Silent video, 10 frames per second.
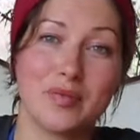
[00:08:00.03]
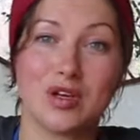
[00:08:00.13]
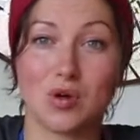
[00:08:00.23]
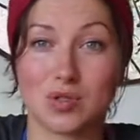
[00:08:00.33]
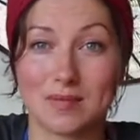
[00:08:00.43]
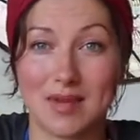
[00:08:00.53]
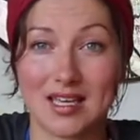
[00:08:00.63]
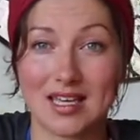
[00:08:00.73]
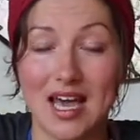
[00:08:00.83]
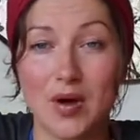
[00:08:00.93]
we go to make
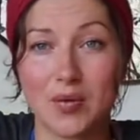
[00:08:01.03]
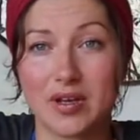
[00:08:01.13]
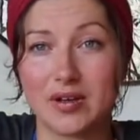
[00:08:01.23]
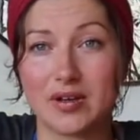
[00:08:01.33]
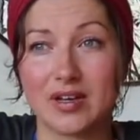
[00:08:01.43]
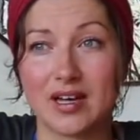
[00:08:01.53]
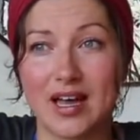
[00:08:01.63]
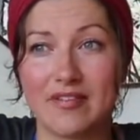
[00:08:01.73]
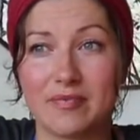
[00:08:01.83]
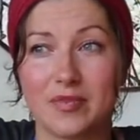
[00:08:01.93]
cacao, we
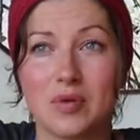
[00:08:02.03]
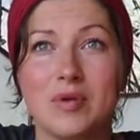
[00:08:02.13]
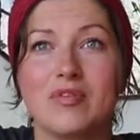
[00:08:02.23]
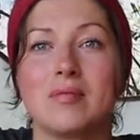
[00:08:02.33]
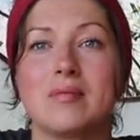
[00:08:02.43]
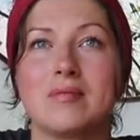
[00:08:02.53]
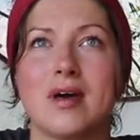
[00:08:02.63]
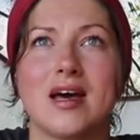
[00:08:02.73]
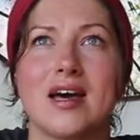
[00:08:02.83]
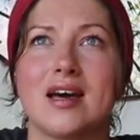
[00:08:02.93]
are coming from
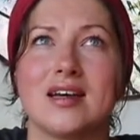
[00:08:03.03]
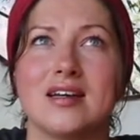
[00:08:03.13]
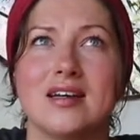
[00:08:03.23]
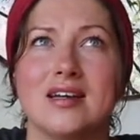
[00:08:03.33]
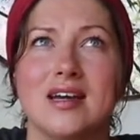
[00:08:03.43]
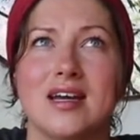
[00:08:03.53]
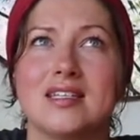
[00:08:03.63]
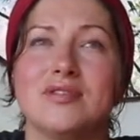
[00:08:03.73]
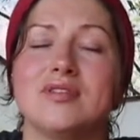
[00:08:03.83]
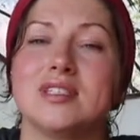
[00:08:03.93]
a
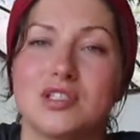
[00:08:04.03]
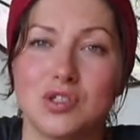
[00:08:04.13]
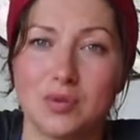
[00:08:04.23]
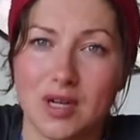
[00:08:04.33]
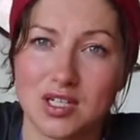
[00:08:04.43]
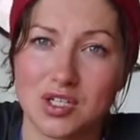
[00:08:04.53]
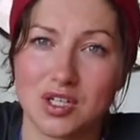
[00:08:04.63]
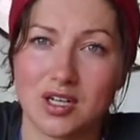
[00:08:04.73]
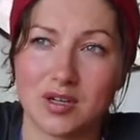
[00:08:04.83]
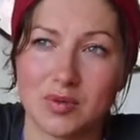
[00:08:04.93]
different
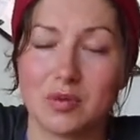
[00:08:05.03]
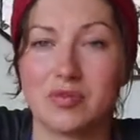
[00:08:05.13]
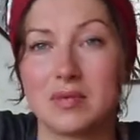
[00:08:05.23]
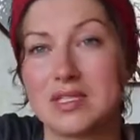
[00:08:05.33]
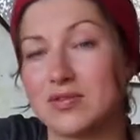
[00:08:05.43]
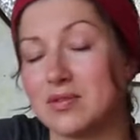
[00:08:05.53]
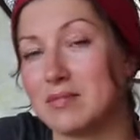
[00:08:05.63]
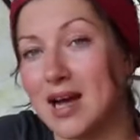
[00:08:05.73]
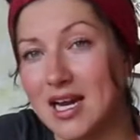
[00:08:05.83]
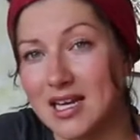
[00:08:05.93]
situation, we're coming from a different
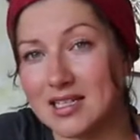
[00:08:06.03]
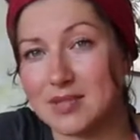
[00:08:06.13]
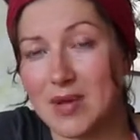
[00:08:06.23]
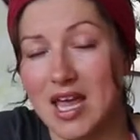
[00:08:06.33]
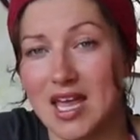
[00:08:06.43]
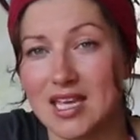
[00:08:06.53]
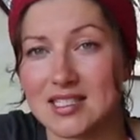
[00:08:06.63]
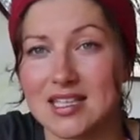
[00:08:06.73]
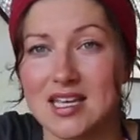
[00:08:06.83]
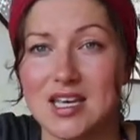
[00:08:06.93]
mind
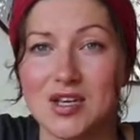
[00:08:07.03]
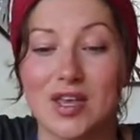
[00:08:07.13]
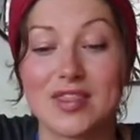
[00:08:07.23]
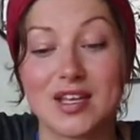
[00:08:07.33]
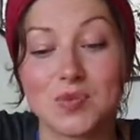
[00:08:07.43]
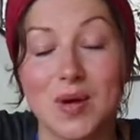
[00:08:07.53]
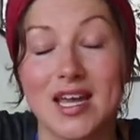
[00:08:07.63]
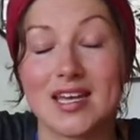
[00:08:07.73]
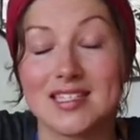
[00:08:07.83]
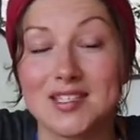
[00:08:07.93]
space, and that's why
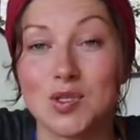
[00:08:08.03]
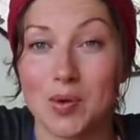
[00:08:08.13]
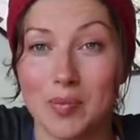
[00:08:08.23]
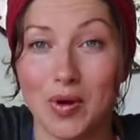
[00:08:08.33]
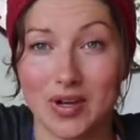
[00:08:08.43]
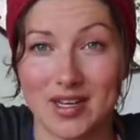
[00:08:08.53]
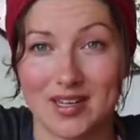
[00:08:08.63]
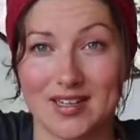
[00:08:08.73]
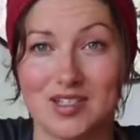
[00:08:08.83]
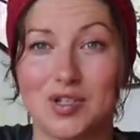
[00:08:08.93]
it is so
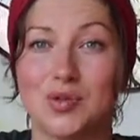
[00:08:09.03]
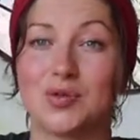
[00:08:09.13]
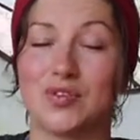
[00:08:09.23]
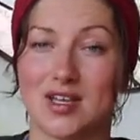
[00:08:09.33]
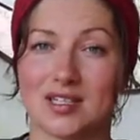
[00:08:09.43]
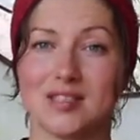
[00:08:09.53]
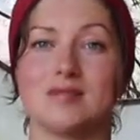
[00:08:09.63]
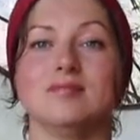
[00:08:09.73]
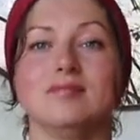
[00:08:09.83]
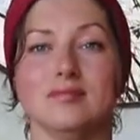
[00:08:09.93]
important to first
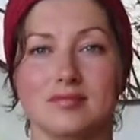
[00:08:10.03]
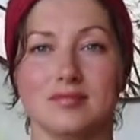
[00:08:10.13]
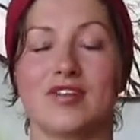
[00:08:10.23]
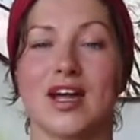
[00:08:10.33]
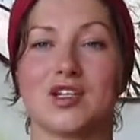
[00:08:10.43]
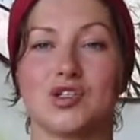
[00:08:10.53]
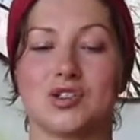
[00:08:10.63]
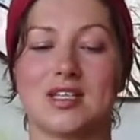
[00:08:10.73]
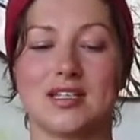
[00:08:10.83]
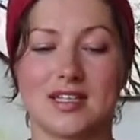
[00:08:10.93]
find your
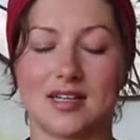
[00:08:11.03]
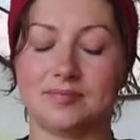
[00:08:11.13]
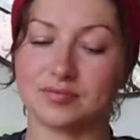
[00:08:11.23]
center.